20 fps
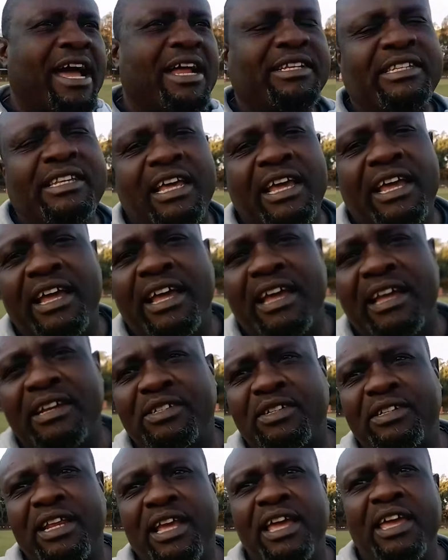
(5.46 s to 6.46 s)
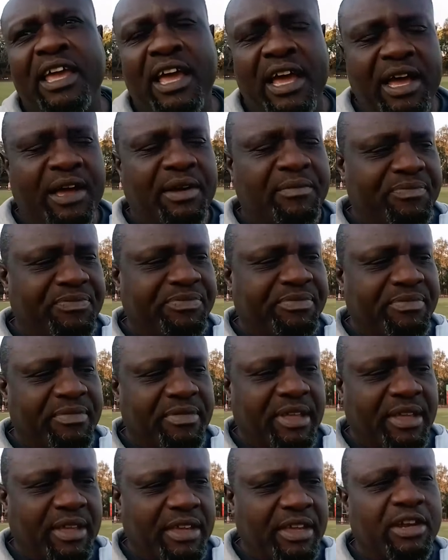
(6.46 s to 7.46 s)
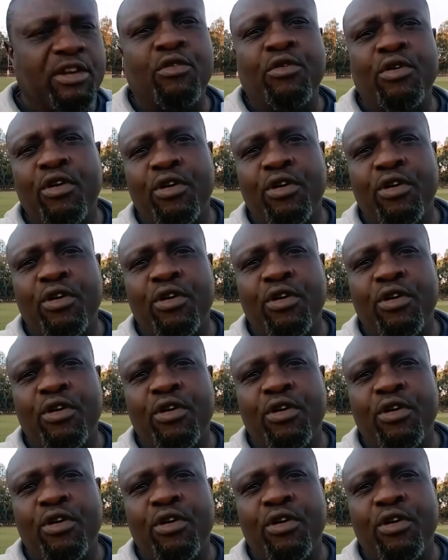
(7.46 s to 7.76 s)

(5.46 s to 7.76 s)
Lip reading: yeah, today, you know,